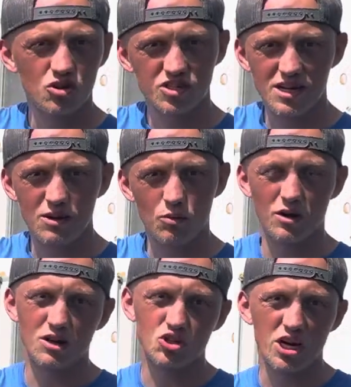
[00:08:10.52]
seat, we're
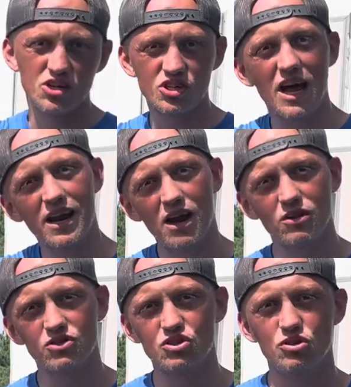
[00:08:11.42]
gonna change that
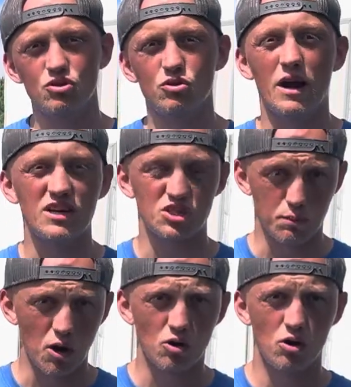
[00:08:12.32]
out to a
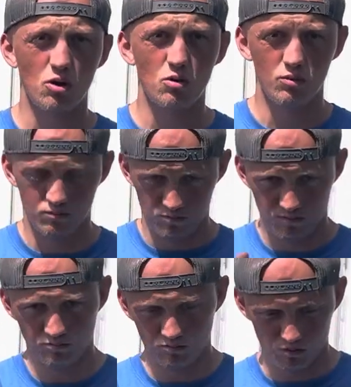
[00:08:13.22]
Sparco
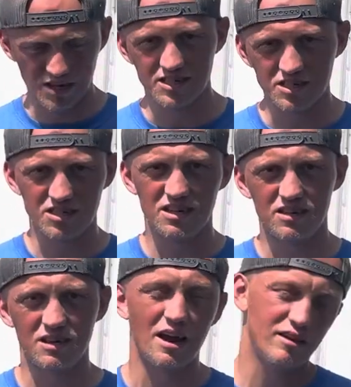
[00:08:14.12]
racing seat,
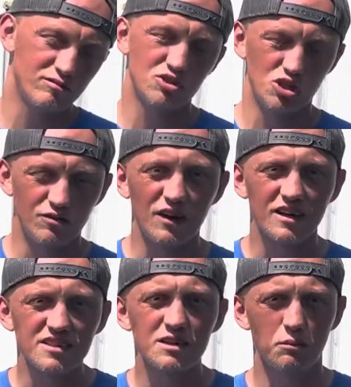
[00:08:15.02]
not too
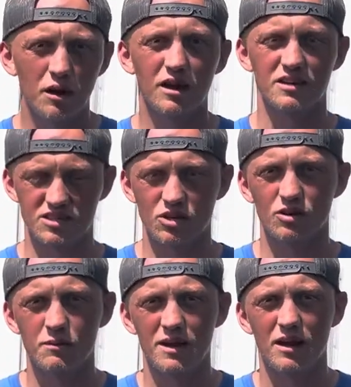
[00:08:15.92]
fancy, but it's still
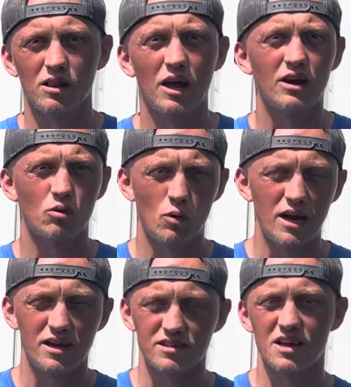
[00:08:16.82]
gonna be a lighter
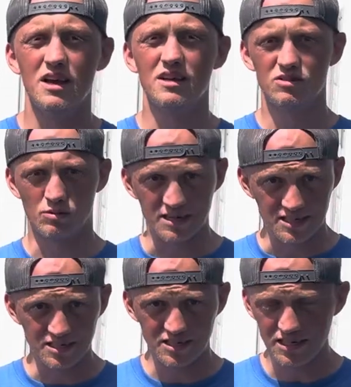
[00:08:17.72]
weight
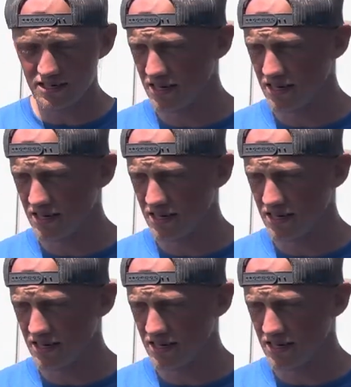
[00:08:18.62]
racing seat.